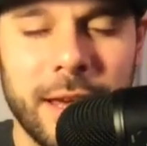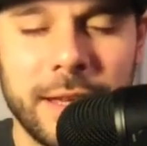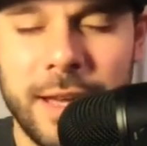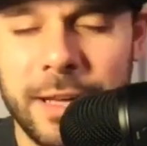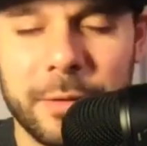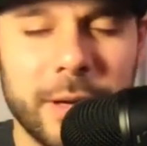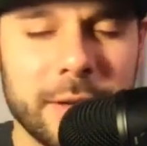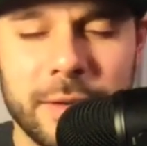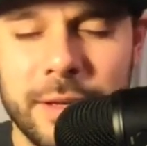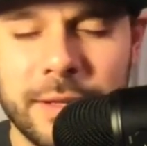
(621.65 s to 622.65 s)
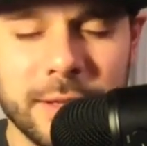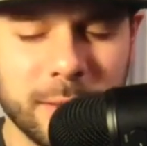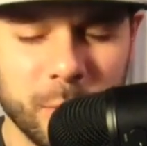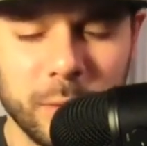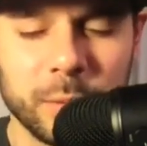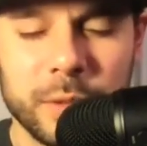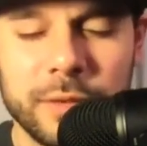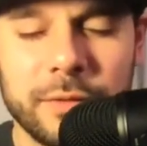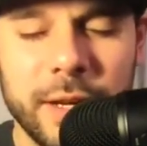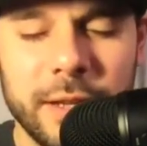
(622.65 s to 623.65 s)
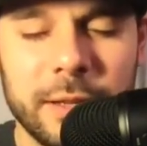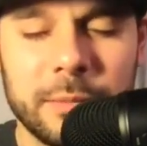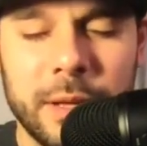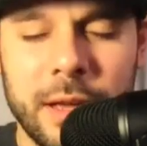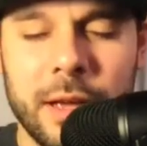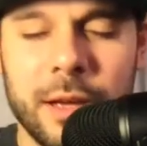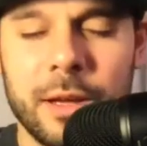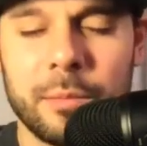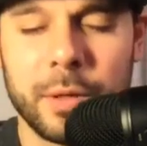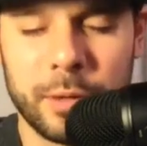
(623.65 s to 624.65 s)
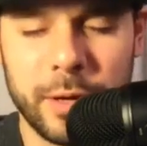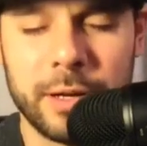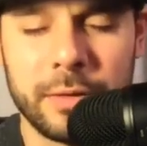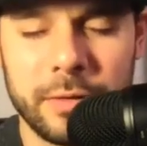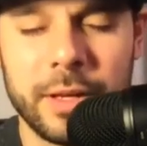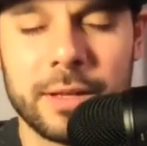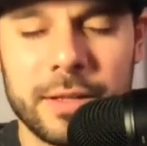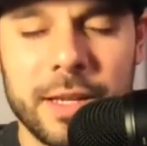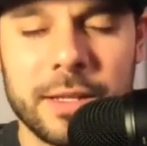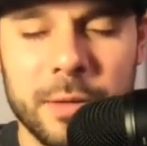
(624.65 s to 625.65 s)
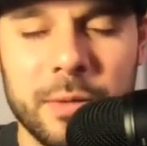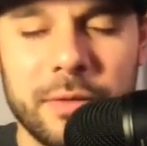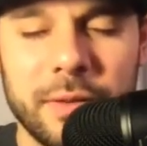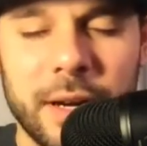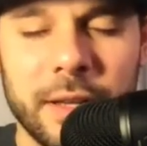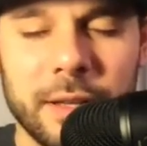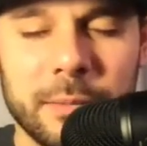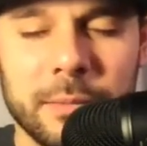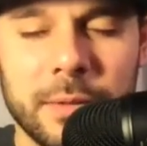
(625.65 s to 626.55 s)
And not greater things as the world would define them, but greater things as you define them.